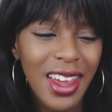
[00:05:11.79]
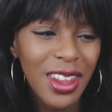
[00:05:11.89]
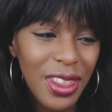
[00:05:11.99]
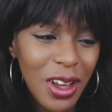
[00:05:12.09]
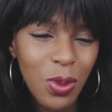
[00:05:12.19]
And
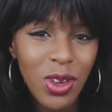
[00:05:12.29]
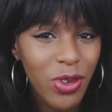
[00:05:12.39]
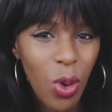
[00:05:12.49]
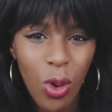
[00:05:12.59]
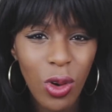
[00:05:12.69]
I think
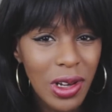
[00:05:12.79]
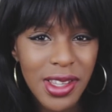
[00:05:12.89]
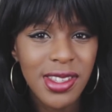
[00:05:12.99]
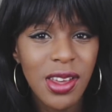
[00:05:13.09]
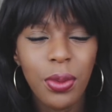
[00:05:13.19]
we've all
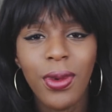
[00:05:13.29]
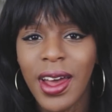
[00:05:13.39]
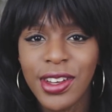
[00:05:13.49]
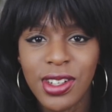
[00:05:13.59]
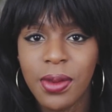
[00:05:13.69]
in some
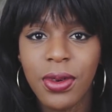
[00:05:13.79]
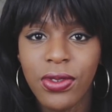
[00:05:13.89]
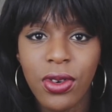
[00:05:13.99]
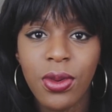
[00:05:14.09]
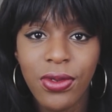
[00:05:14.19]
way, shape or
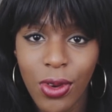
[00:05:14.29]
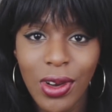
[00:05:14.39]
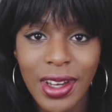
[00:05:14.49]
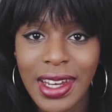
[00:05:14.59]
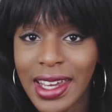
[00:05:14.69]
form
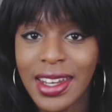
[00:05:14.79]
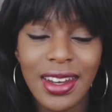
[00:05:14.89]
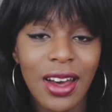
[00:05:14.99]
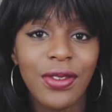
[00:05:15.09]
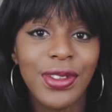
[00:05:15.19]
fallen in
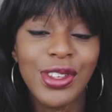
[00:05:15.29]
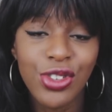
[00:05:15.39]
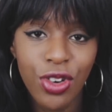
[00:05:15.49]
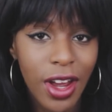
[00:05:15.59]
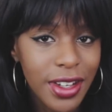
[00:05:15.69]
and out of this
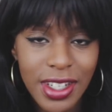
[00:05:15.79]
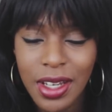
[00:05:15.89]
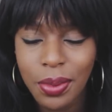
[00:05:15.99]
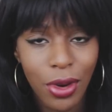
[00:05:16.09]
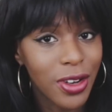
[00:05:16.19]

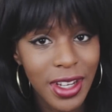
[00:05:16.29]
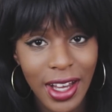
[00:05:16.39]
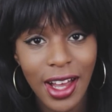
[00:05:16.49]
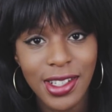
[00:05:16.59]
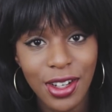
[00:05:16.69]
trending body
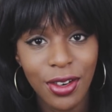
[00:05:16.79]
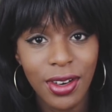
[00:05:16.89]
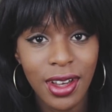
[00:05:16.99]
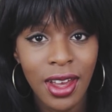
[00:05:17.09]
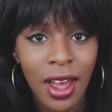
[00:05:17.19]

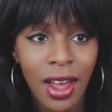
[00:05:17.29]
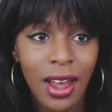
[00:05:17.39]
category.